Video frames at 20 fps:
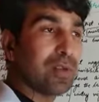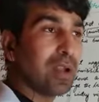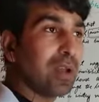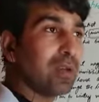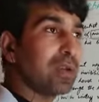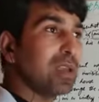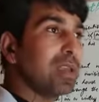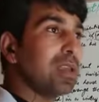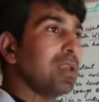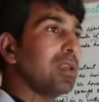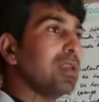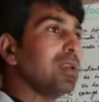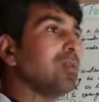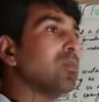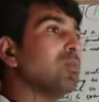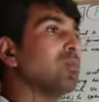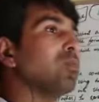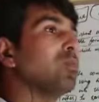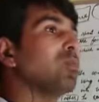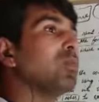Now he
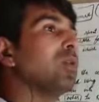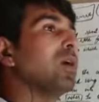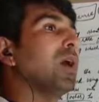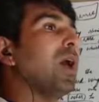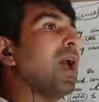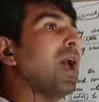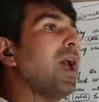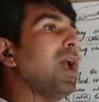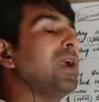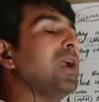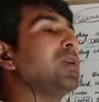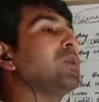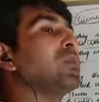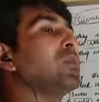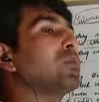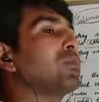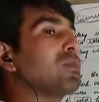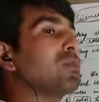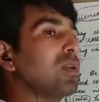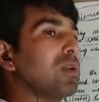had to
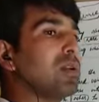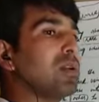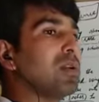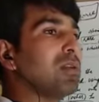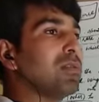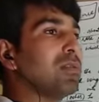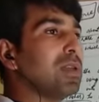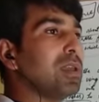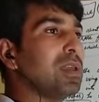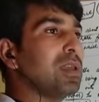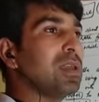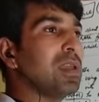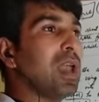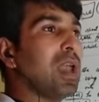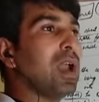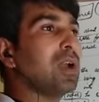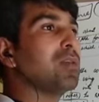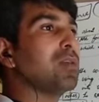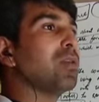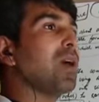run away. He
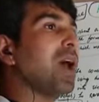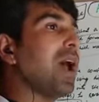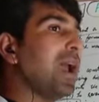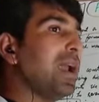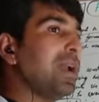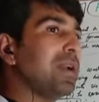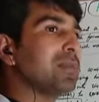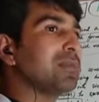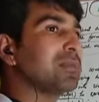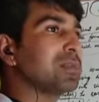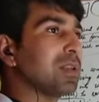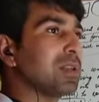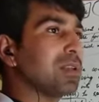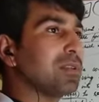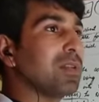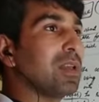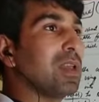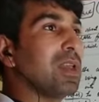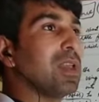had to hide himself.